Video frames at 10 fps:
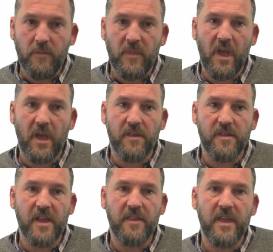as I
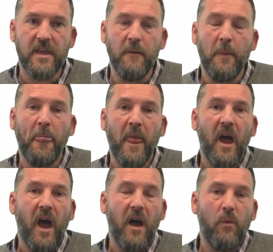said, the
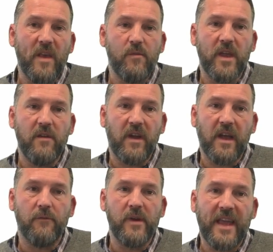wastewater heat
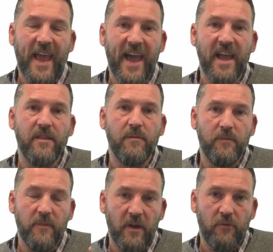recovery can
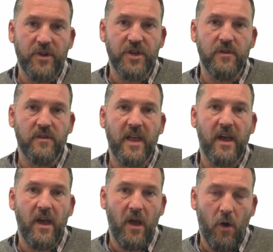reduce
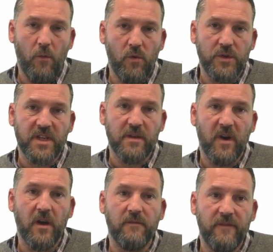that hot water
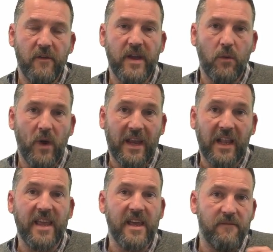demand very
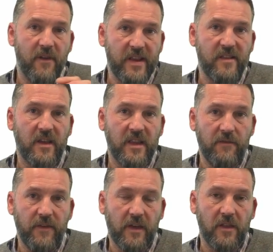quickly and very
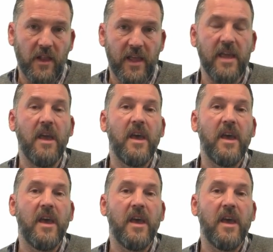significantly